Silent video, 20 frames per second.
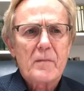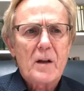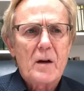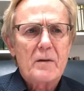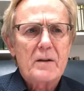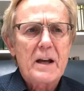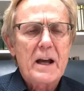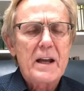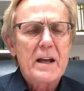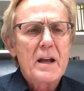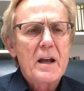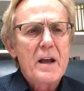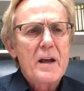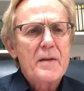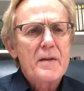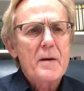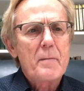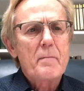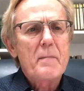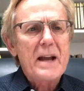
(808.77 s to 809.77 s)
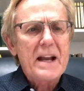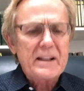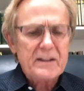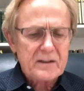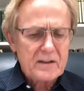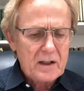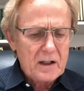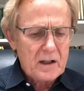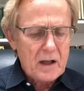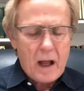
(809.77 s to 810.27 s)
Okay, the
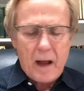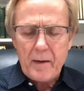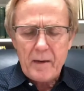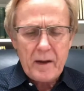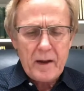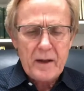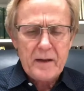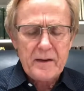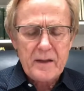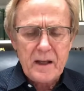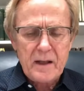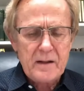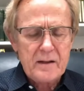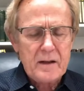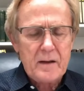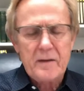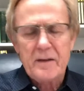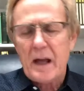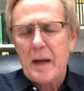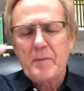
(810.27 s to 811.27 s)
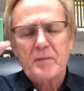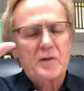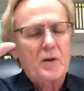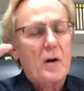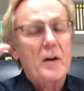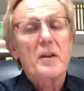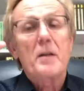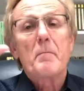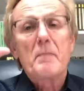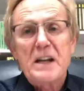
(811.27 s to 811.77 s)
message, uh, the, the, I'm sorry,
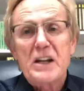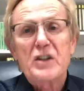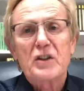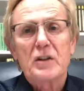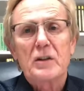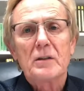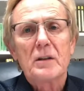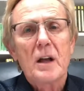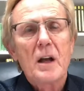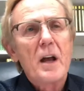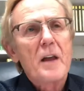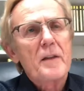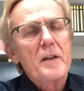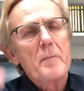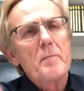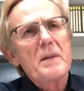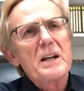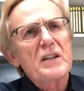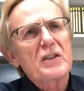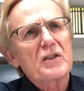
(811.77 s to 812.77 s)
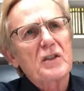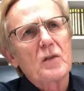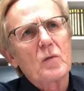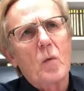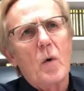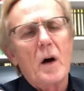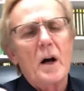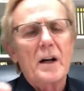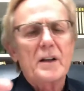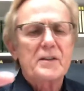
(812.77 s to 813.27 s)
the mission. The mission
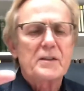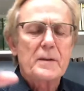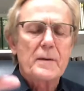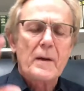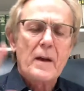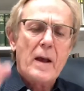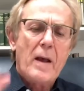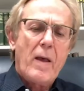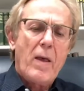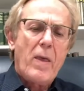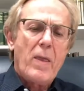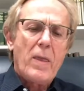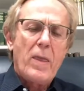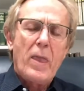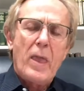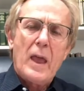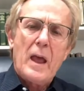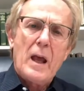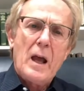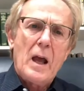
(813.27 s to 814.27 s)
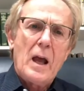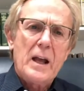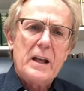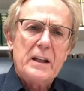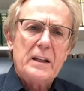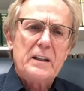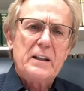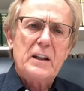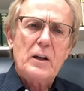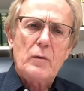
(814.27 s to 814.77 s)
was
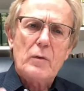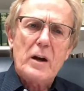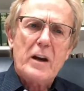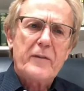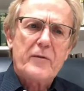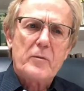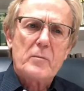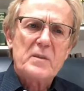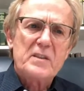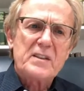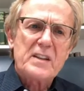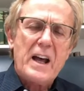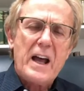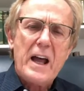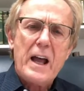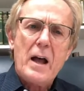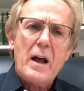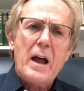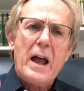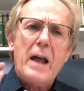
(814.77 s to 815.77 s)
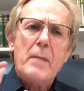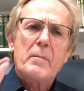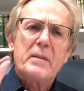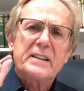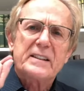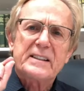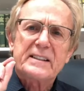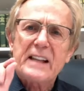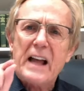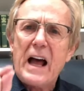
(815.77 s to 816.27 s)
get ready for Messiah, and
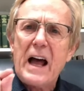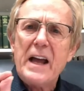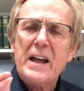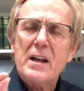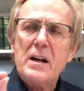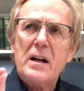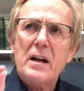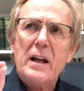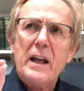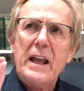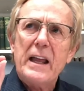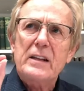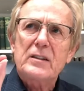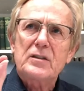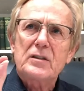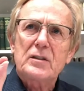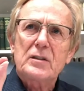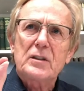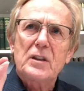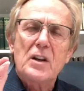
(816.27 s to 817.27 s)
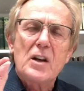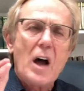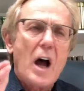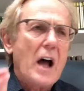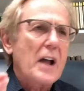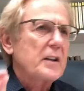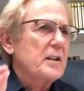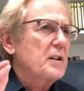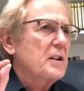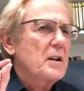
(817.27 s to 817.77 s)
Messiah is
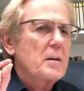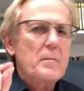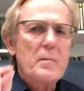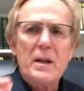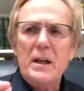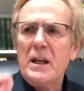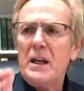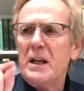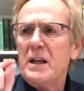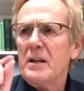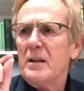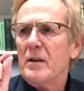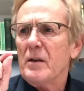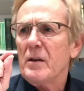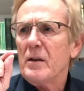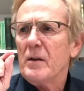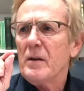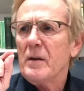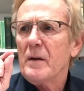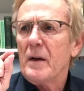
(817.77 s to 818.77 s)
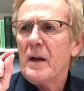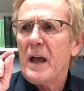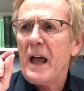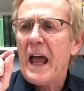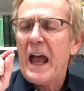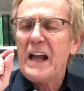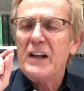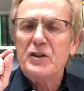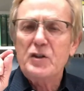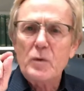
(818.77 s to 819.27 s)
not going to be
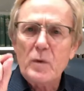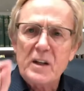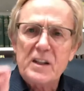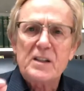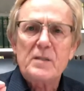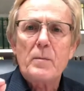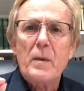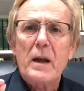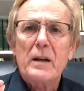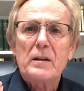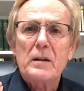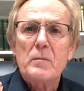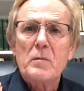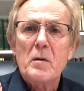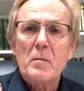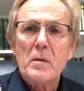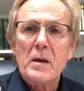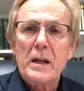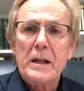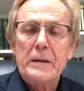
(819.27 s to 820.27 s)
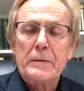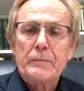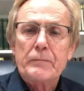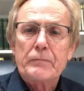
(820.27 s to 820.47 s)
as you expect him to be.